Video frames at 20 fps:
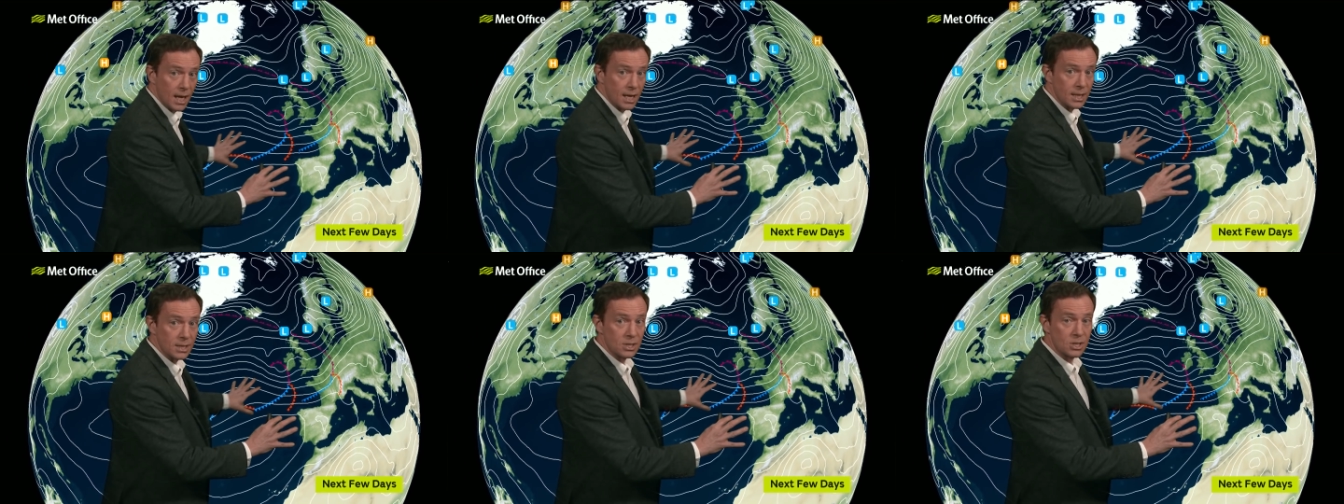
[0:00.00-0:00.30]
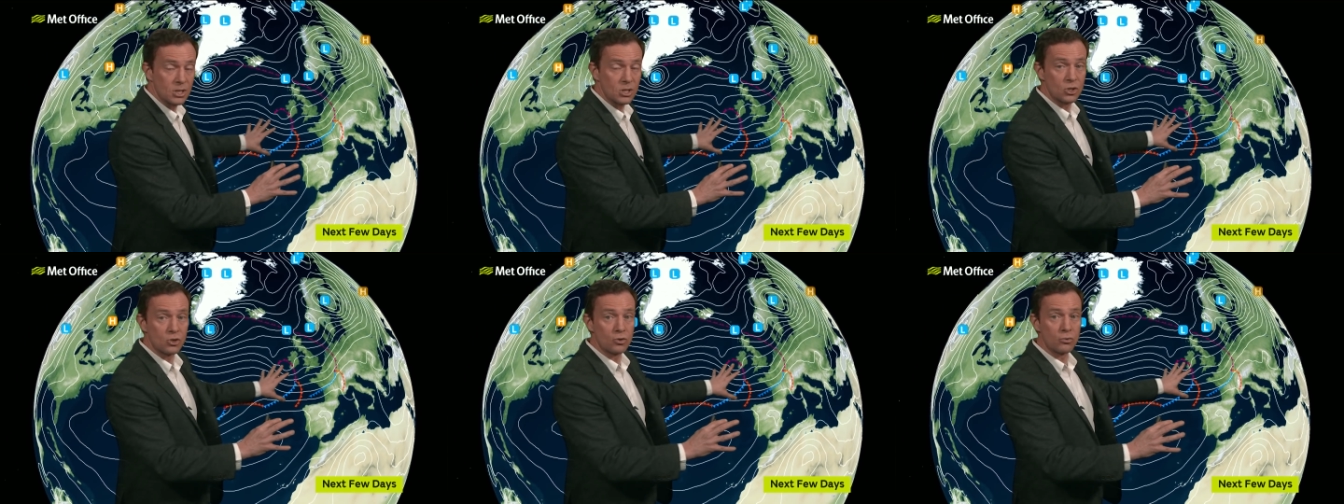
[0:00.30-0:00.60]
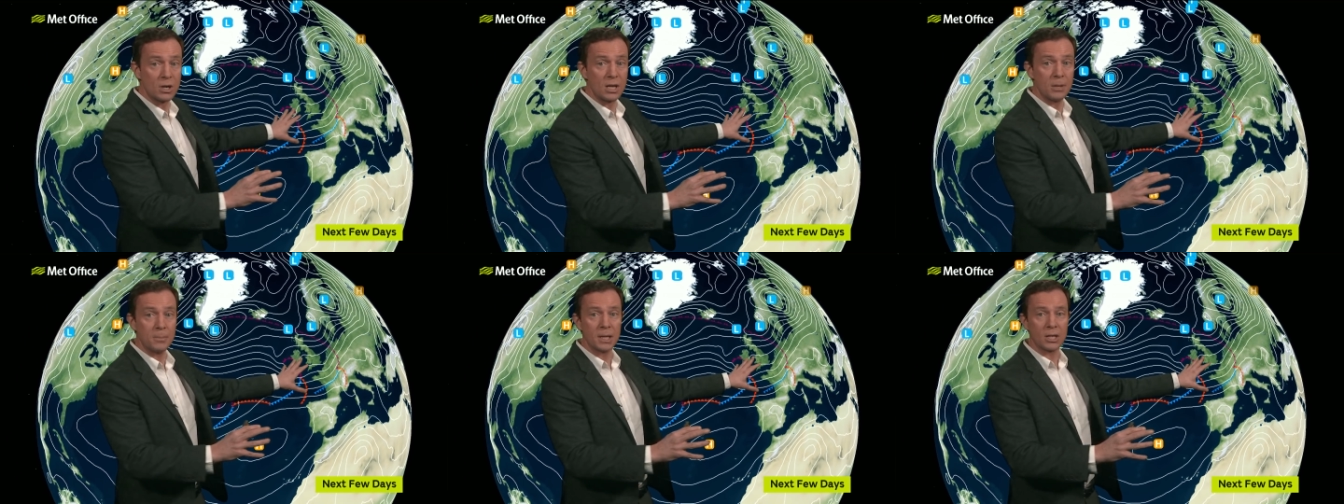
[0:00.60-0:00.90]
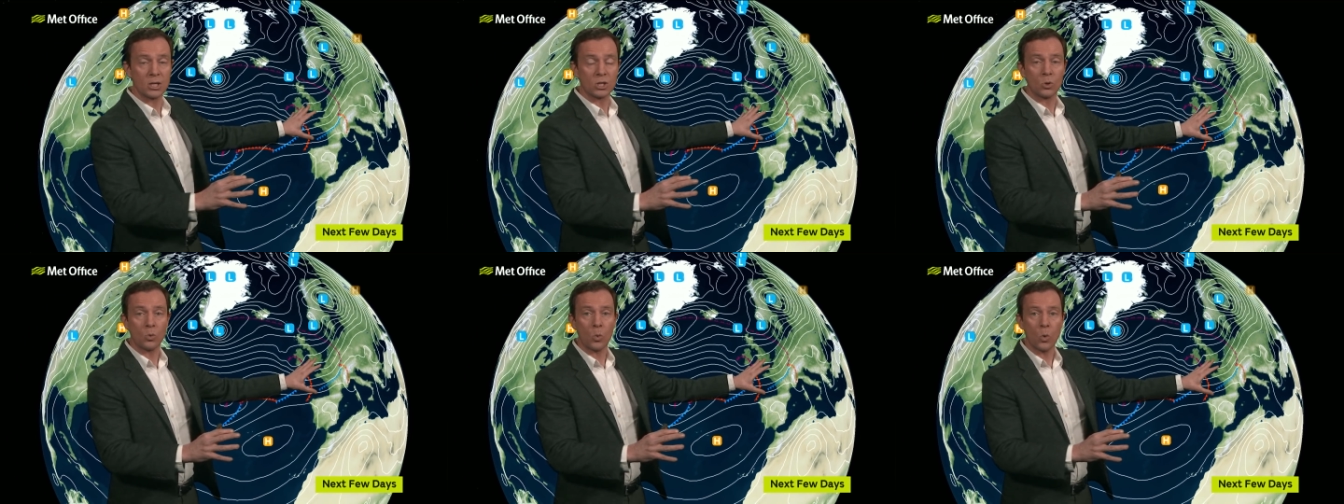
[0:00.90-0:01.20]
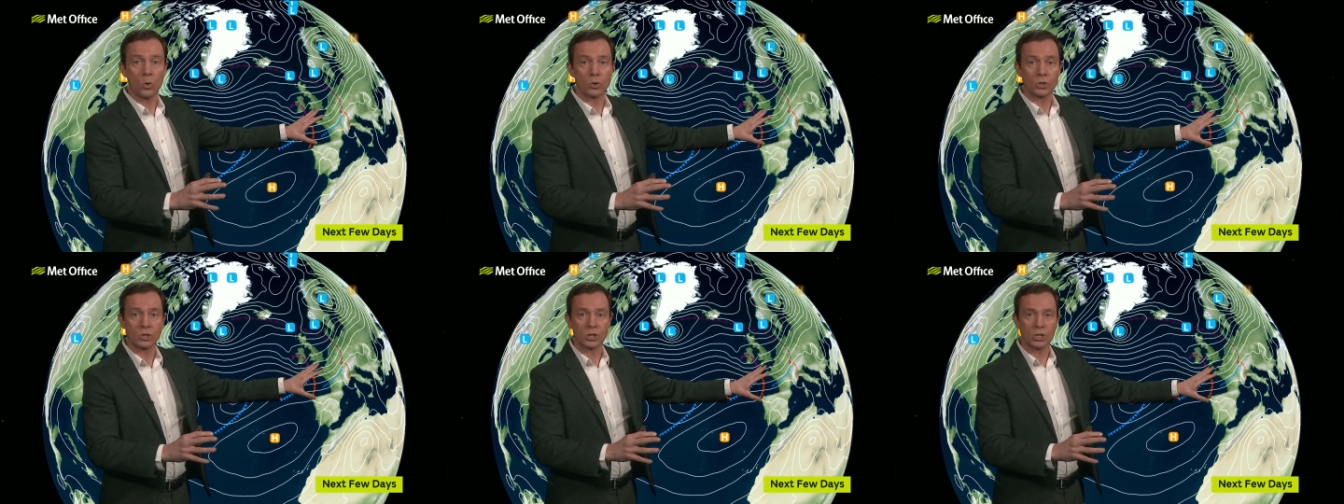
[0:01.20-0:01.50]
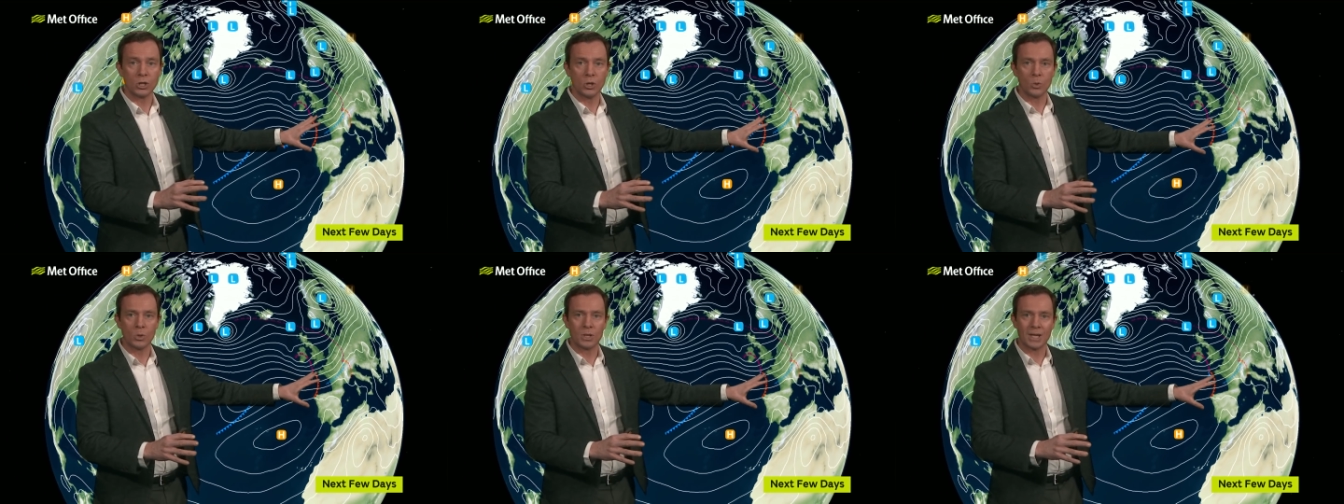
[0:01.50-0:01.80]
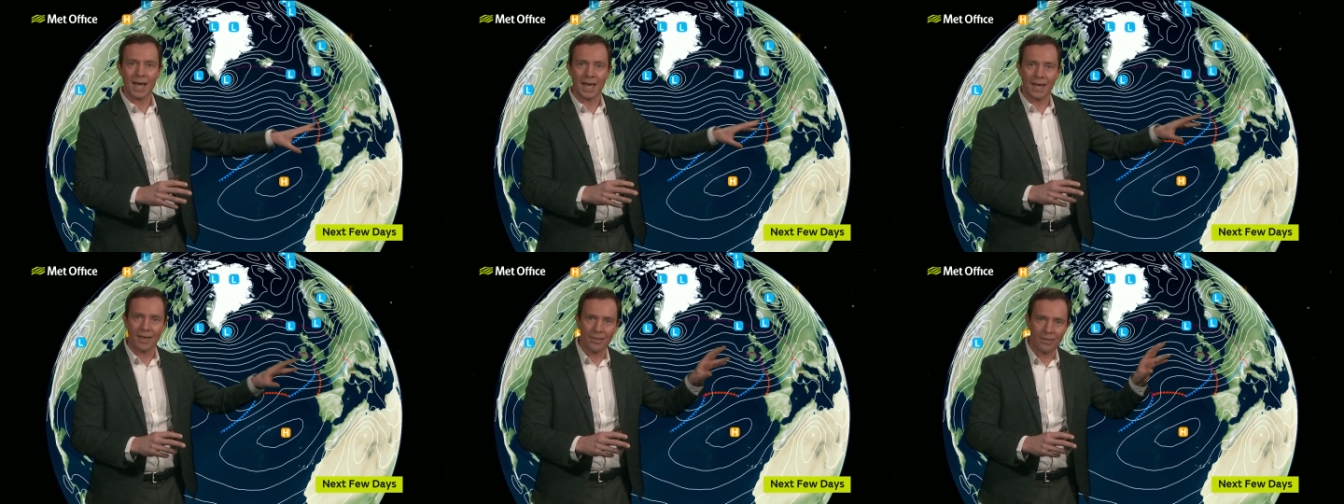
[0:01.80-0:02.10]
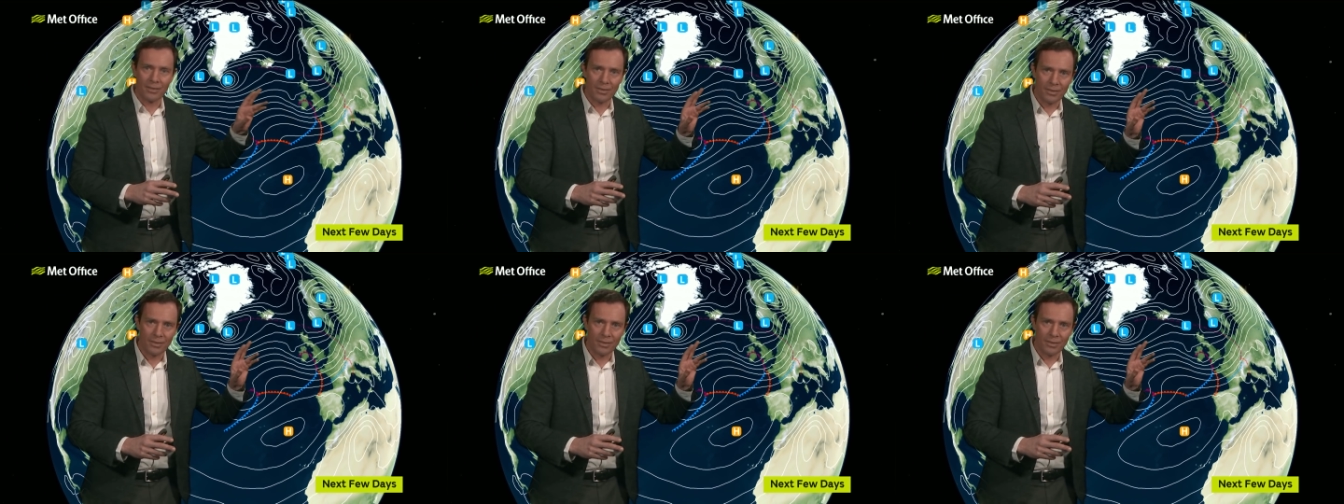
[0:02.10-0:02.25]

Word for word: and streaming towards the UK.